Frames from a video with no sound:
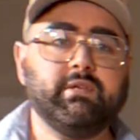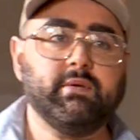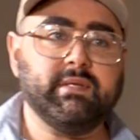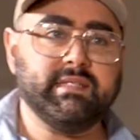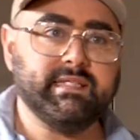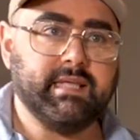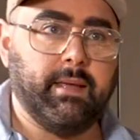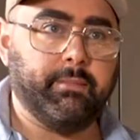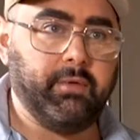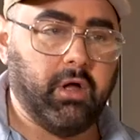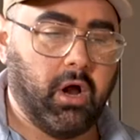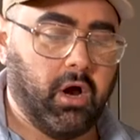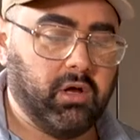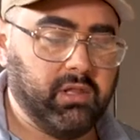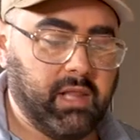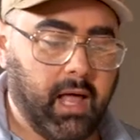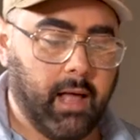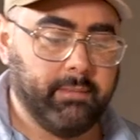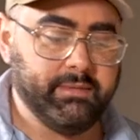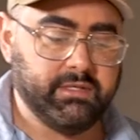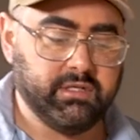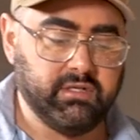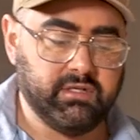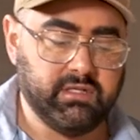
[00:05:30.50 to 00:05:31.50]
to assemble our
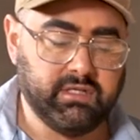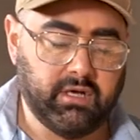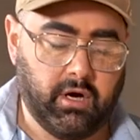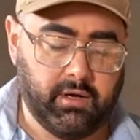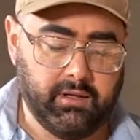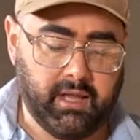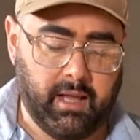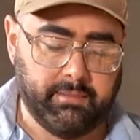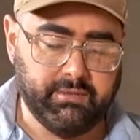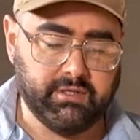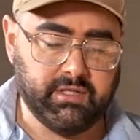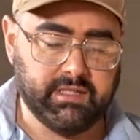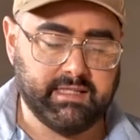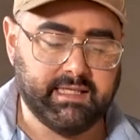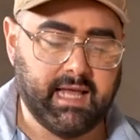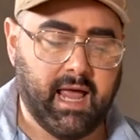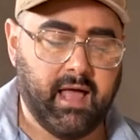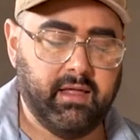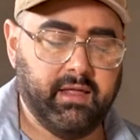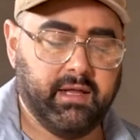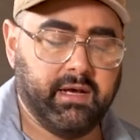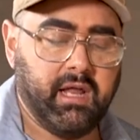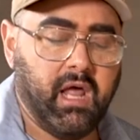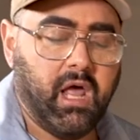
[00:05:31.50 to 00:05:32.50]
lobster
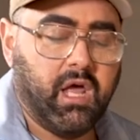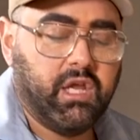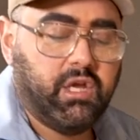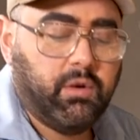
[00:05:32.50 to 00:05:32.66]
salad.